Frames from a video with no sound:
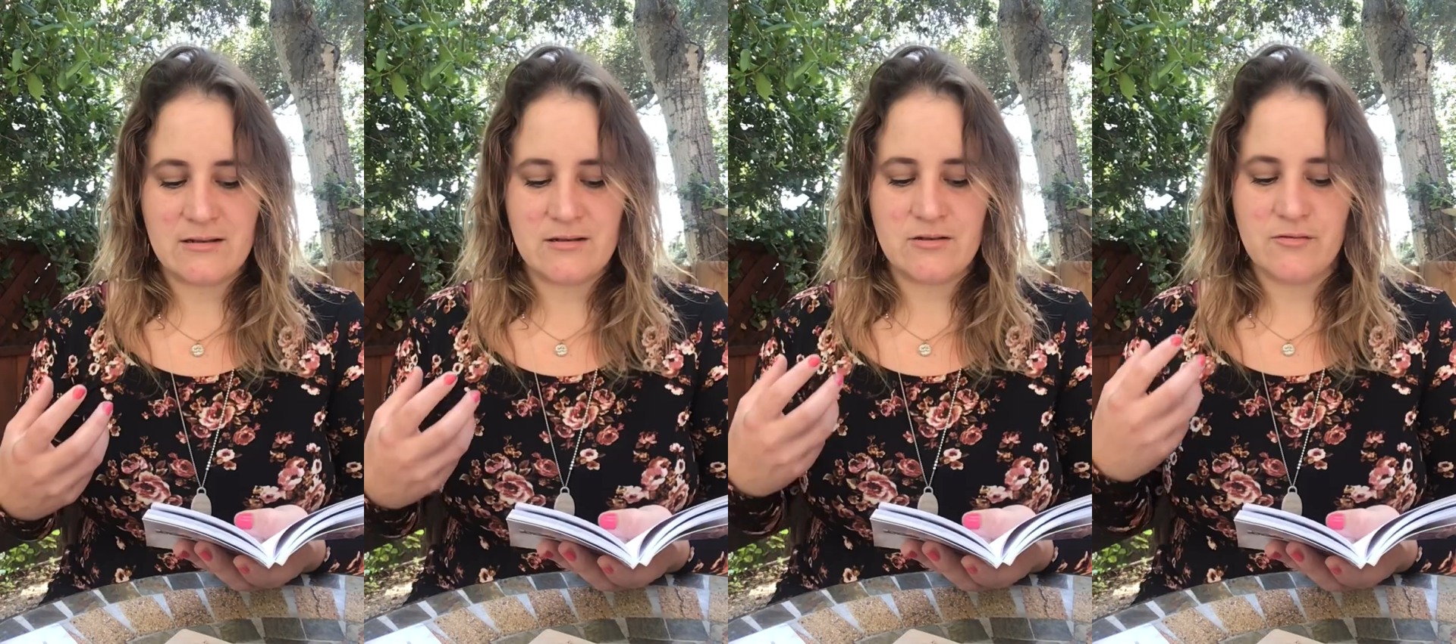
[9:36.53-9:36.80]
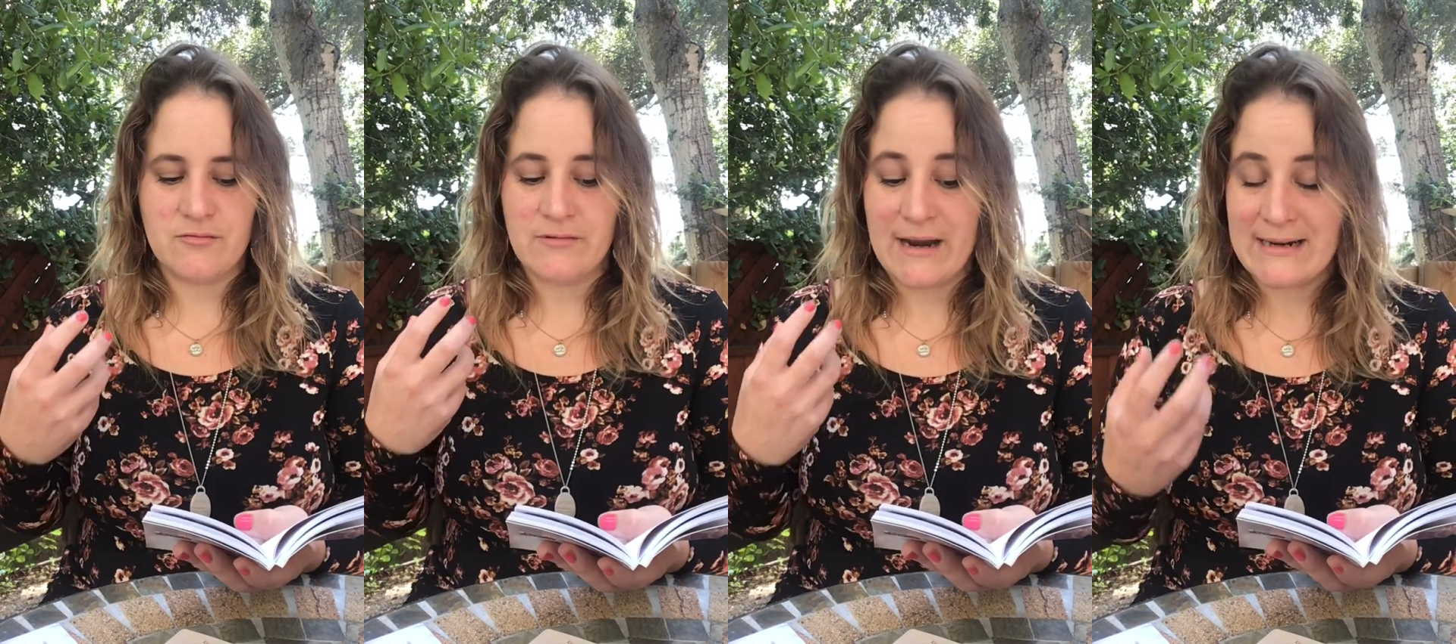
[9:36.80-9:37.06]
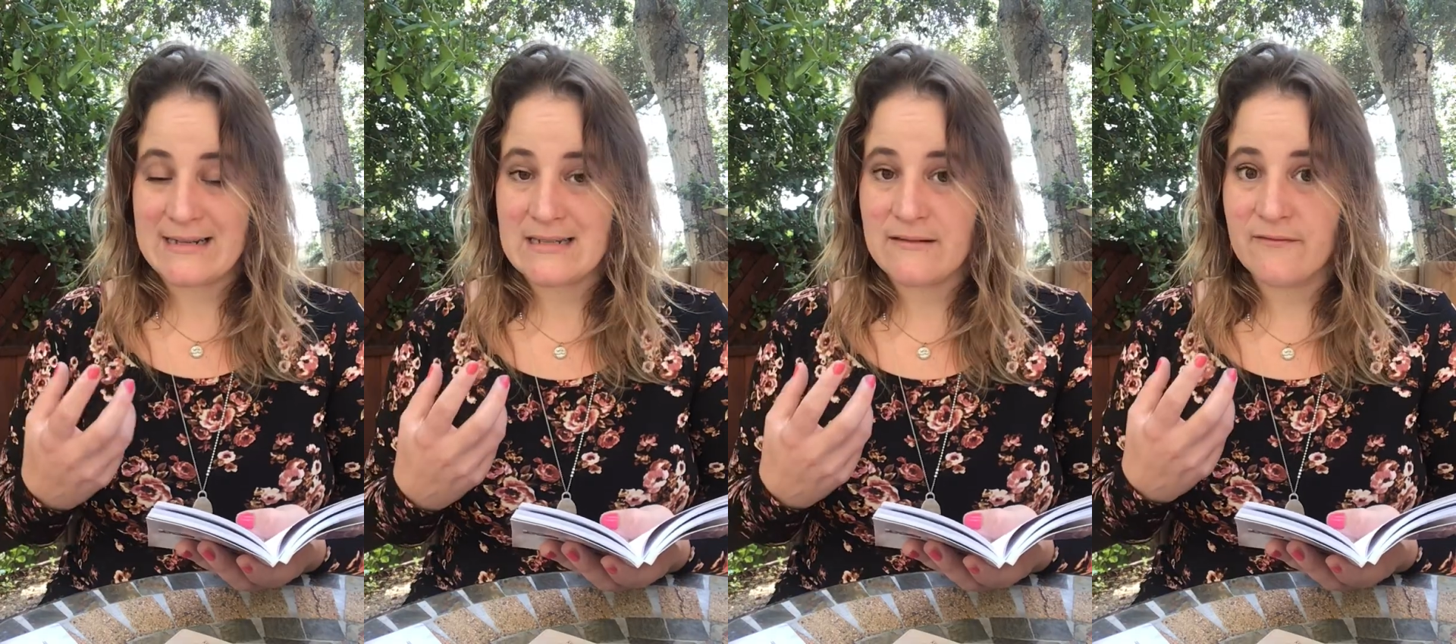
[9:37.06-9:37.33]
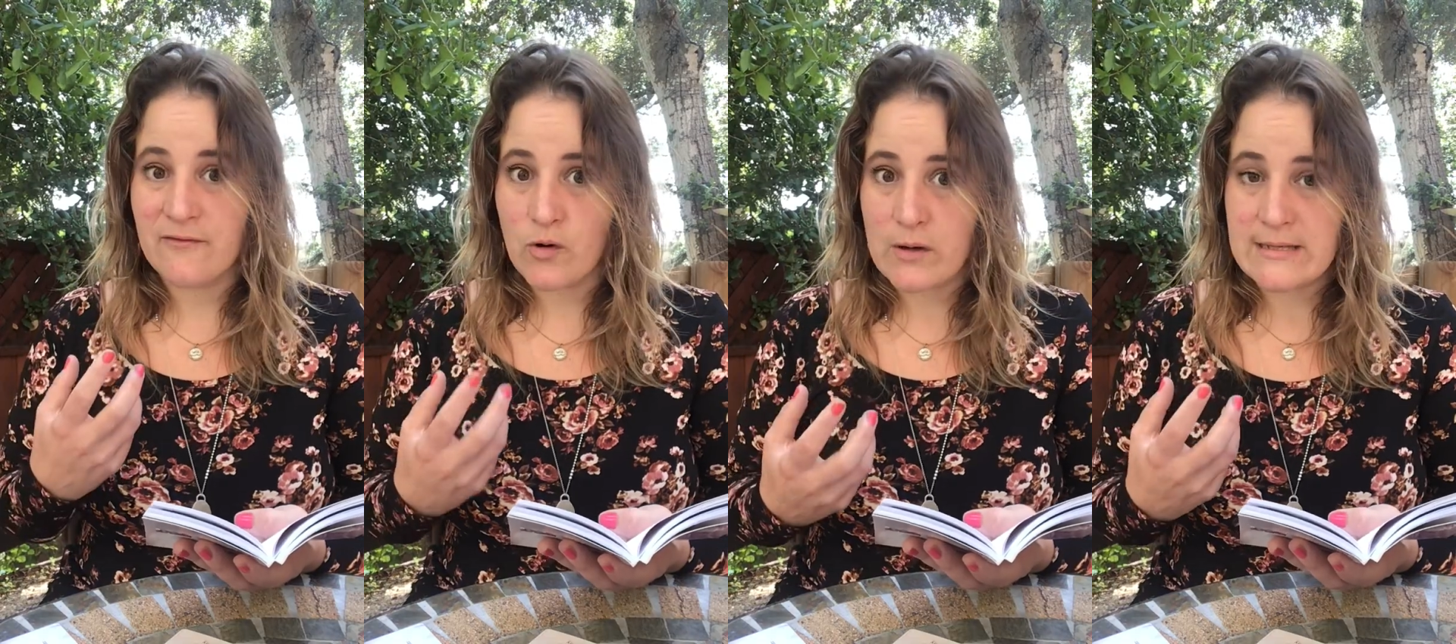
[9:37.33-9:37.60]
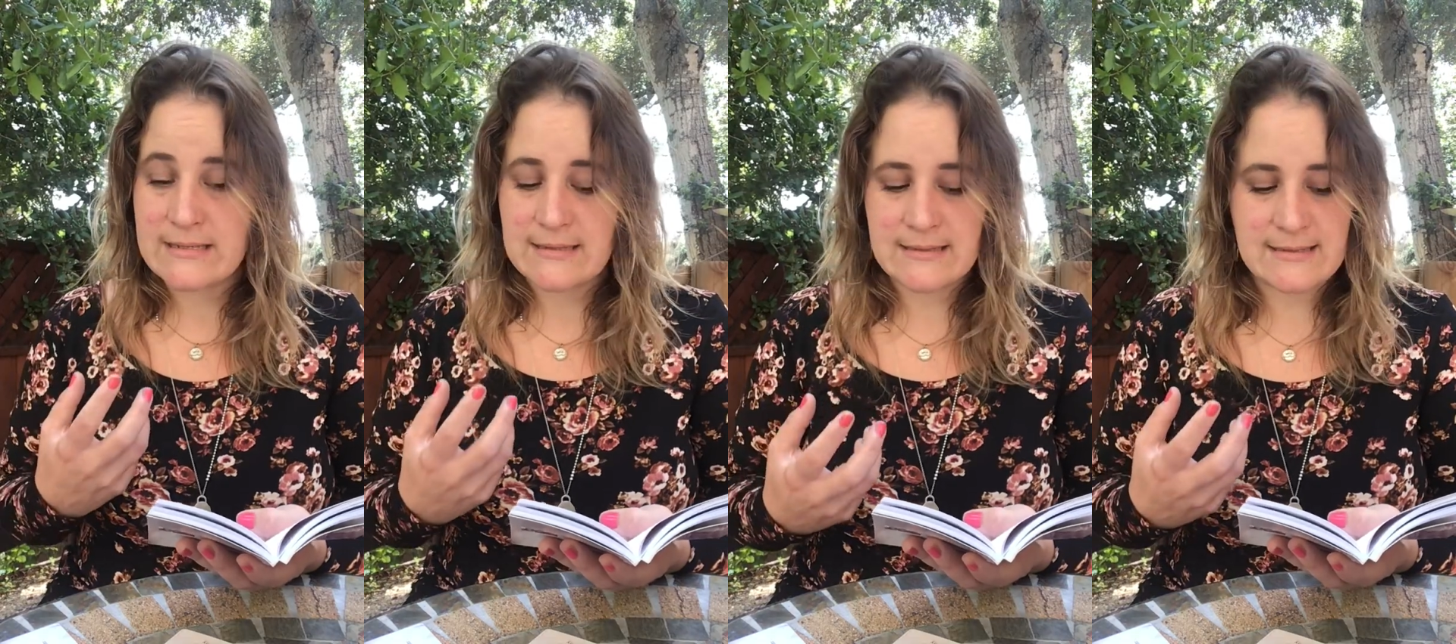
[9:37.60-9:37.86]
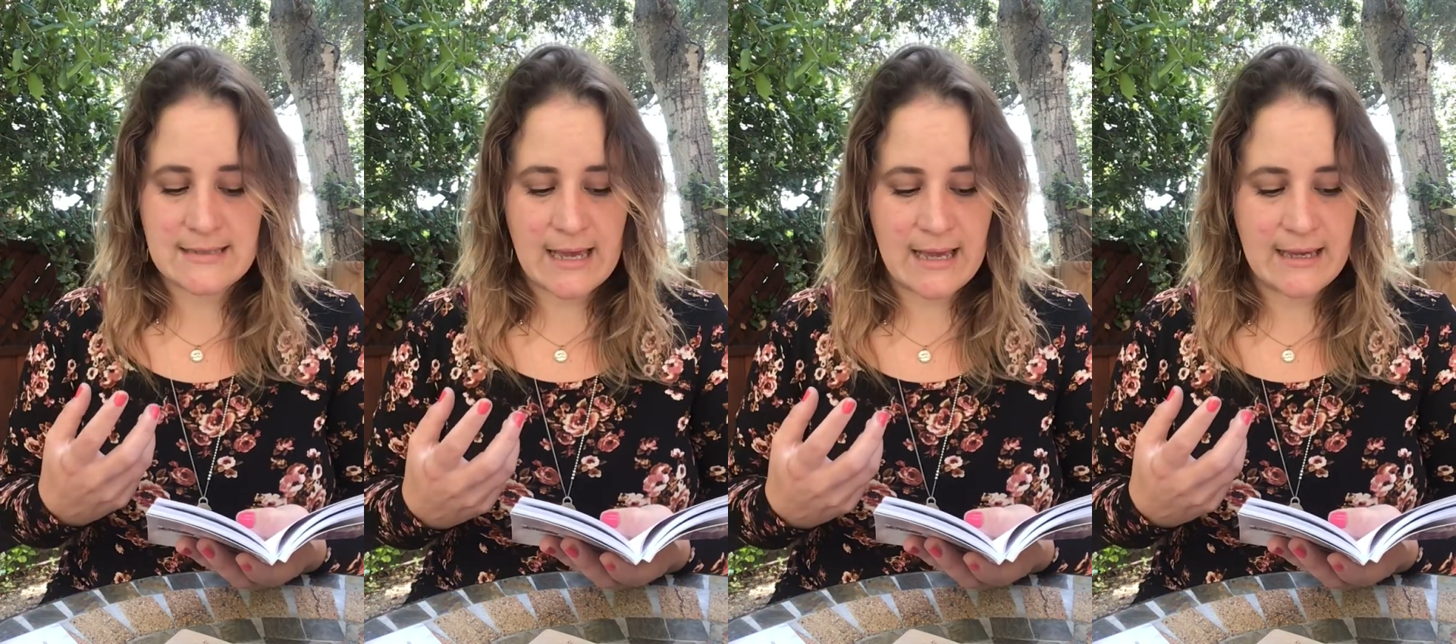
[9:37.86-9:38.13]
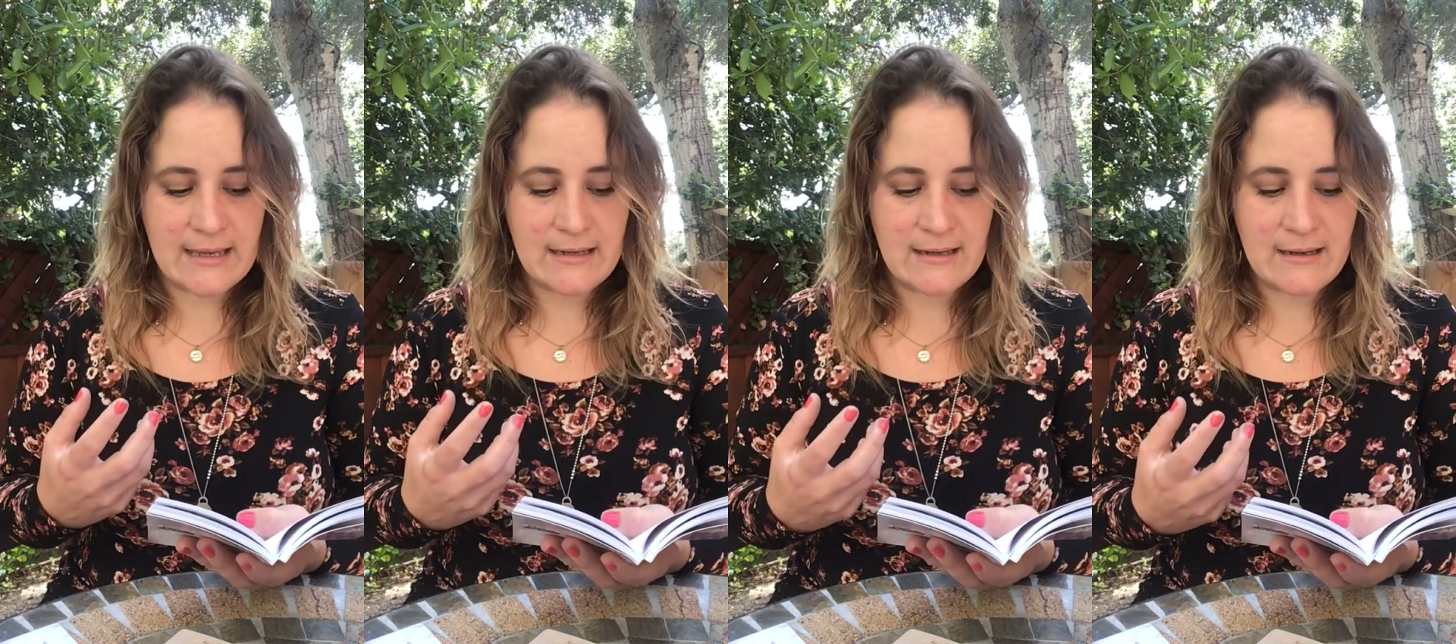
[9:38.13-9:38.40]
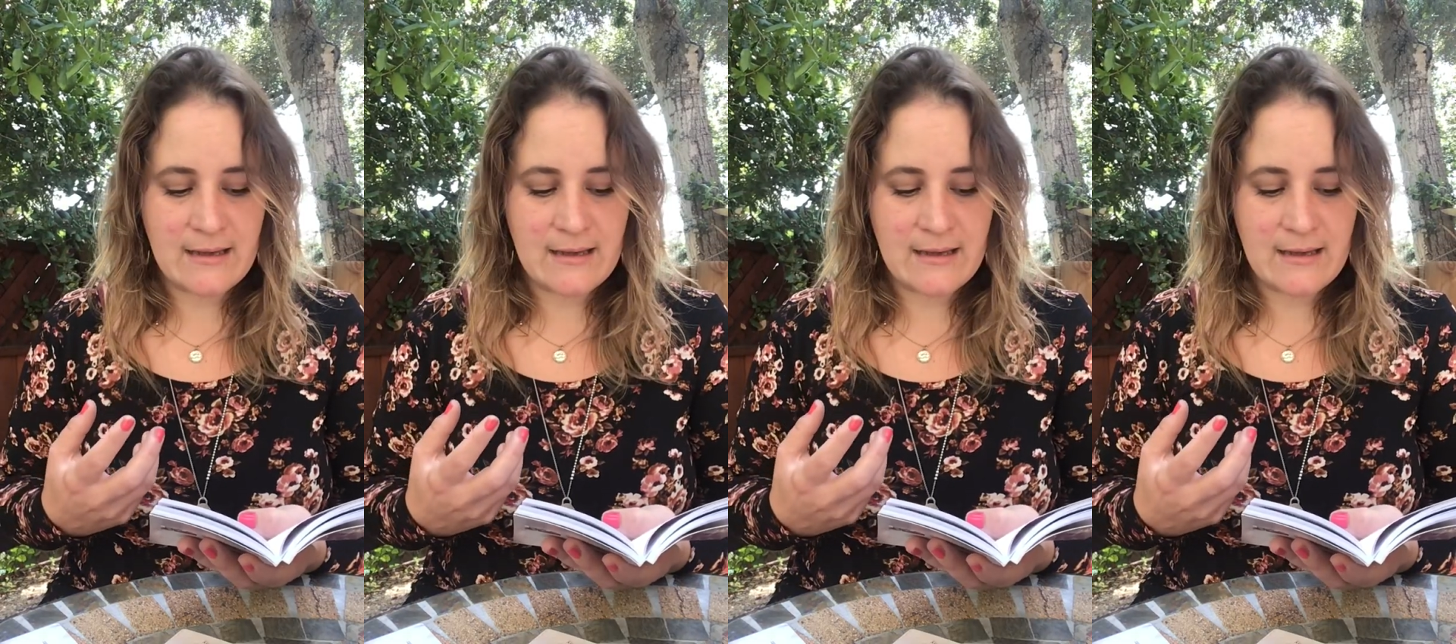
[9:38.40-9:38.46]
directive voice inside,